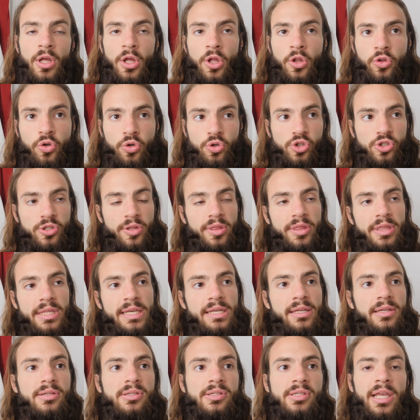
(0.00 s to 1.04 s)
There's
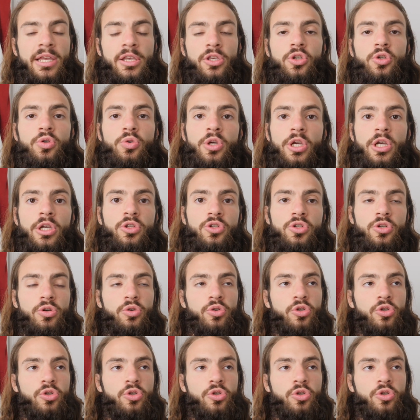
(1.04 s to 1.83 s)
things that you can do.